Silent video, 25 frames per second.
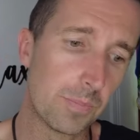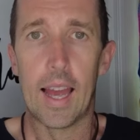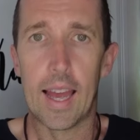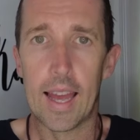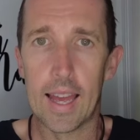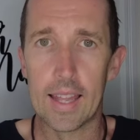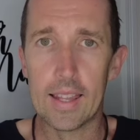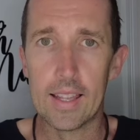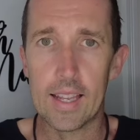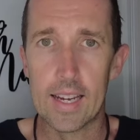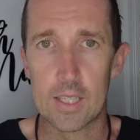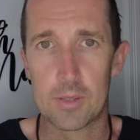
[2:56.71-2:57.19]

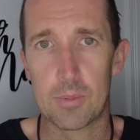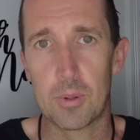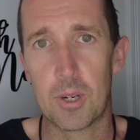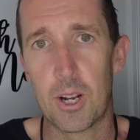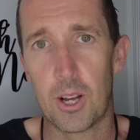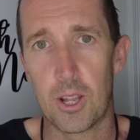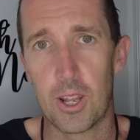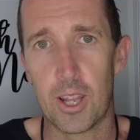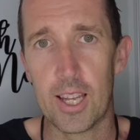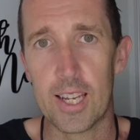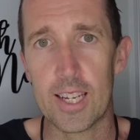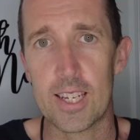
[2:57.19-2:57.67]
And last but
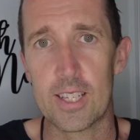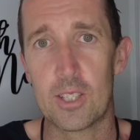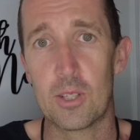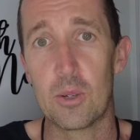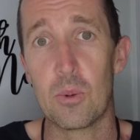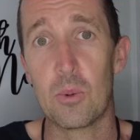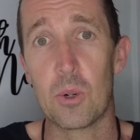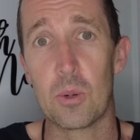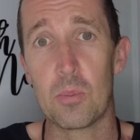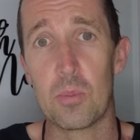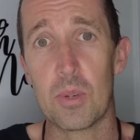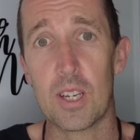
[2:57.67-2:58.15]
not least,
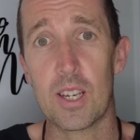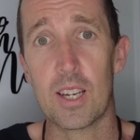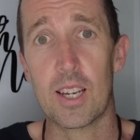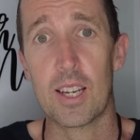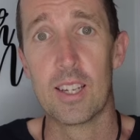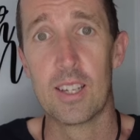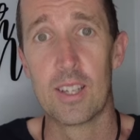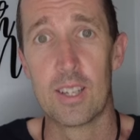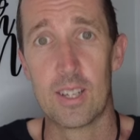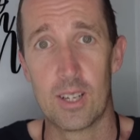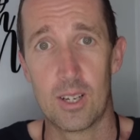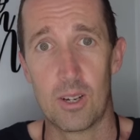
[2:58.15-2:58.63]
it would be
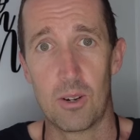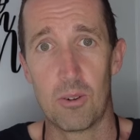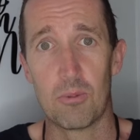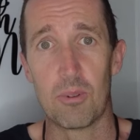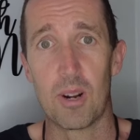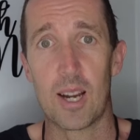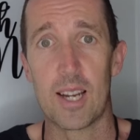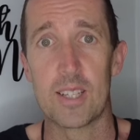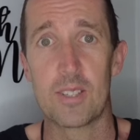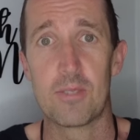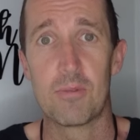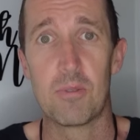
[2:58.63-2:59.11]
a
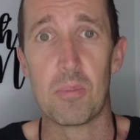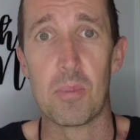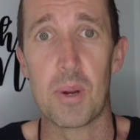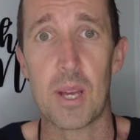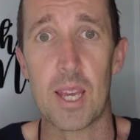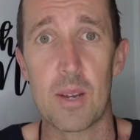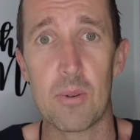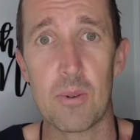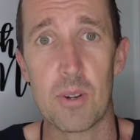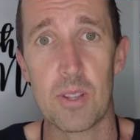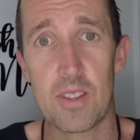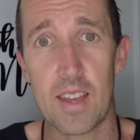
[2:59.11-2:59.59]
race for
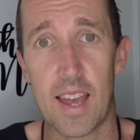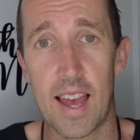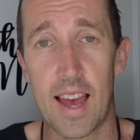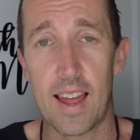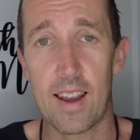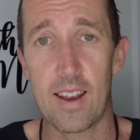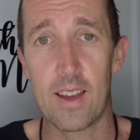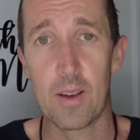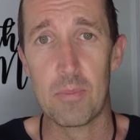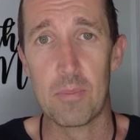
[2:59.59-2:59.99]
me without